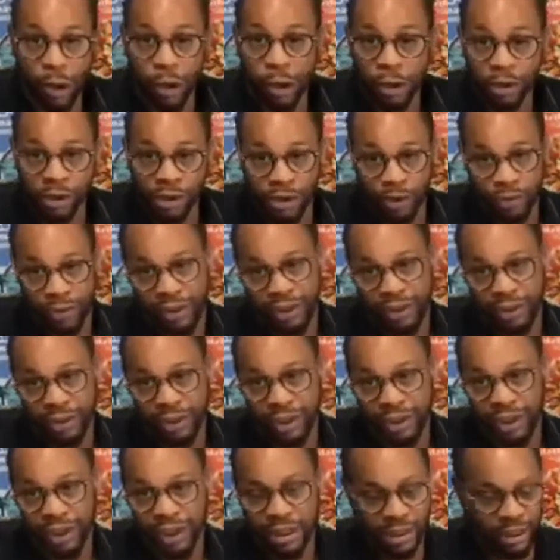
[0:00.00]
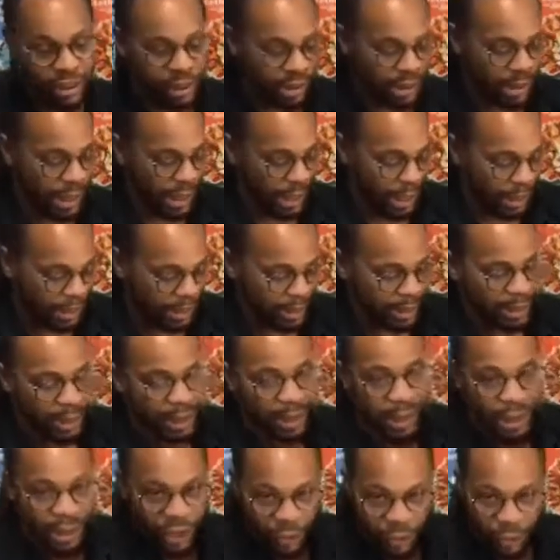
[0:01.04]
also with your teacher's guides,
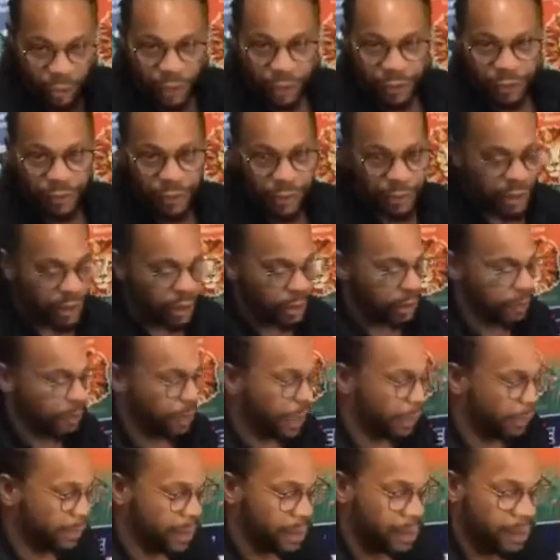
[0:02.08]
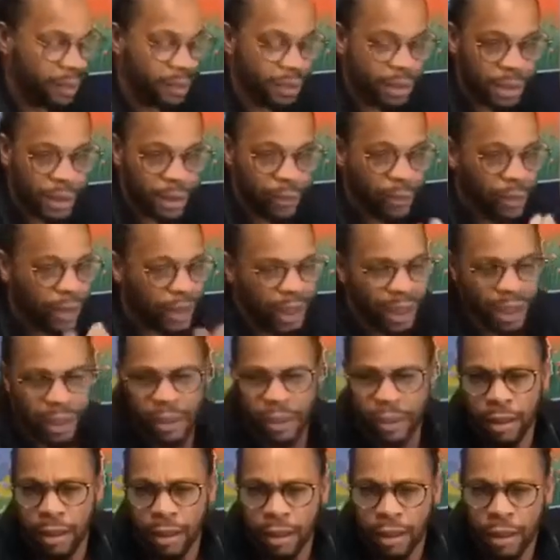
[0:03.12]
you want to flip to the back, because what I hear
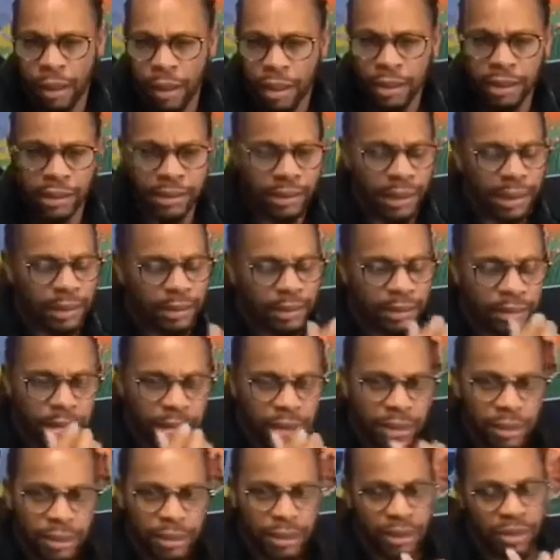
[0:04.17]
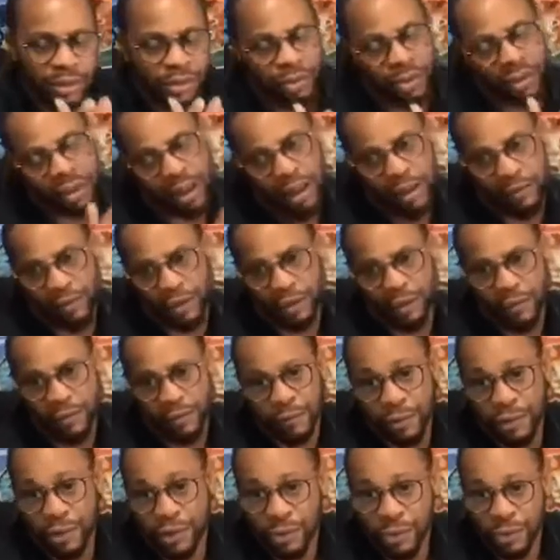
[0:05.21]
a lot is that teachers don't have enough
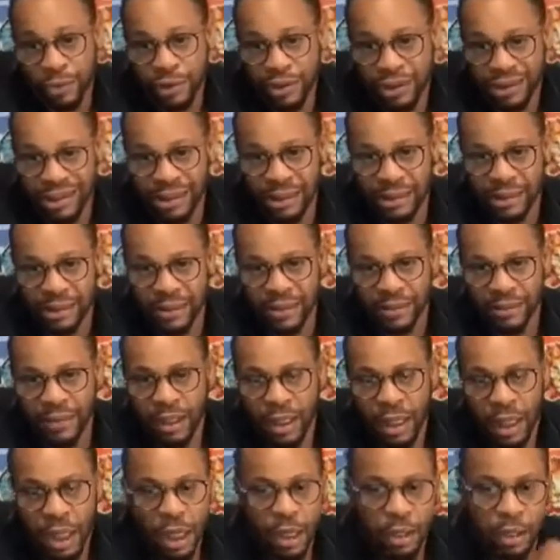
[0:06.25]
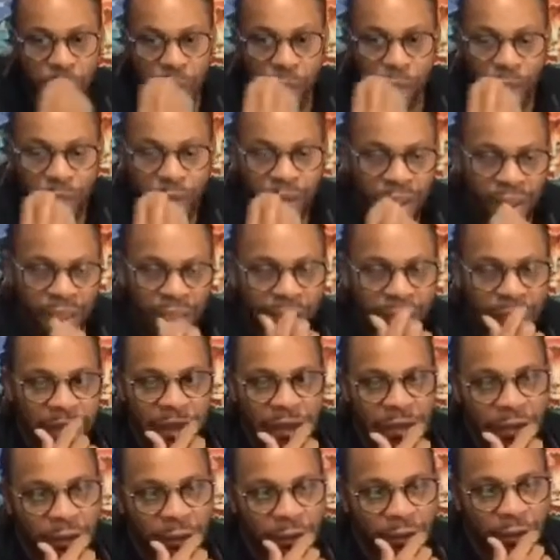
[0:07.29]
resources. Now, not having
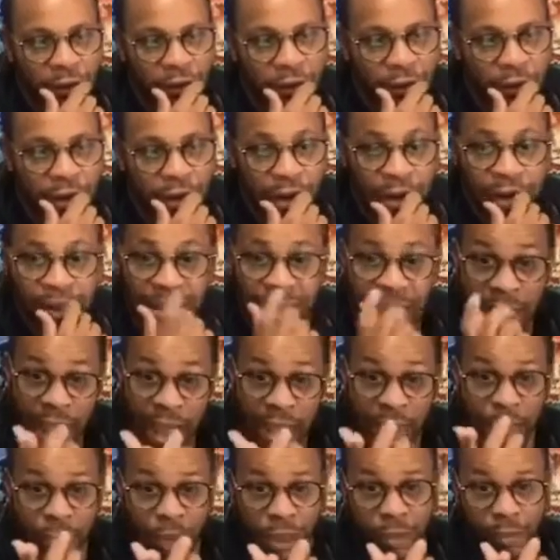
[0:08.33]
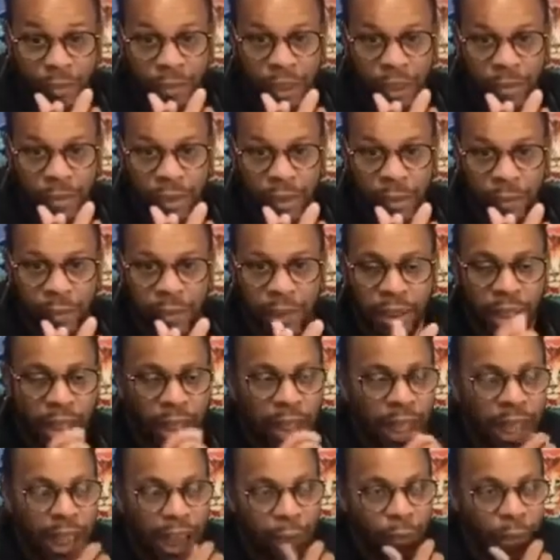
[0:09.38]
enough resources can be a problem.
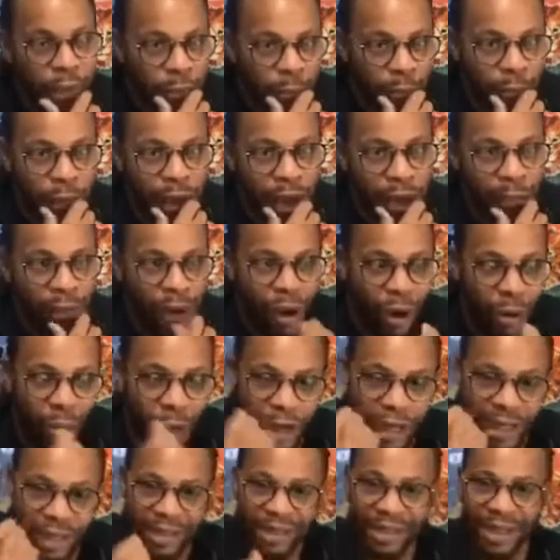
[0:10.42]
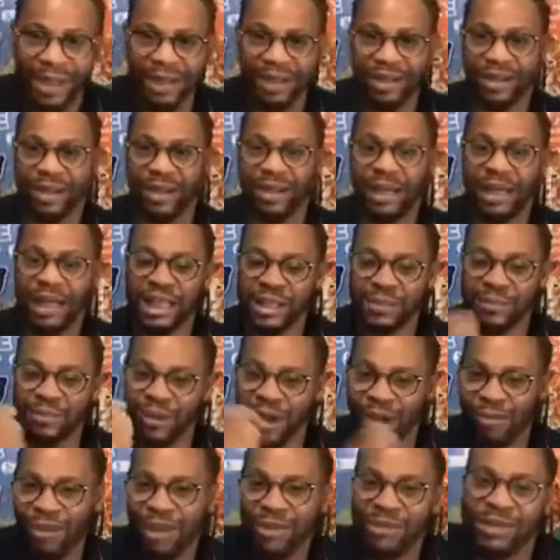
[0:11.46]
And with Prime, our intention is
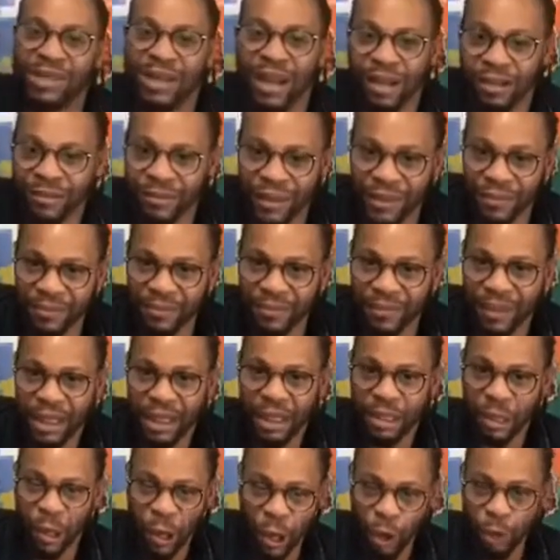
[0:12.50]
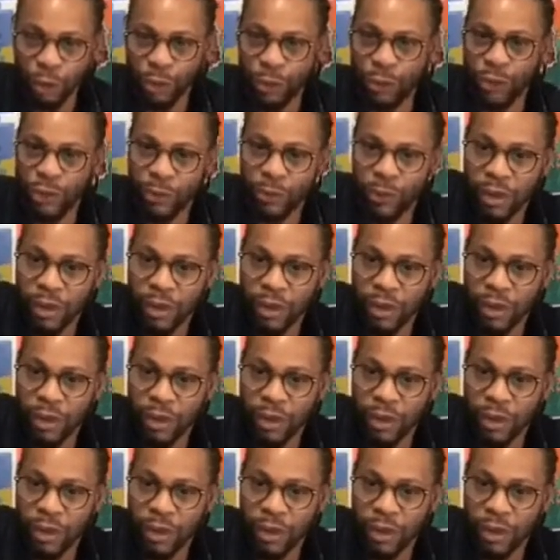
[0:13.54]
problem solving. Now, how do we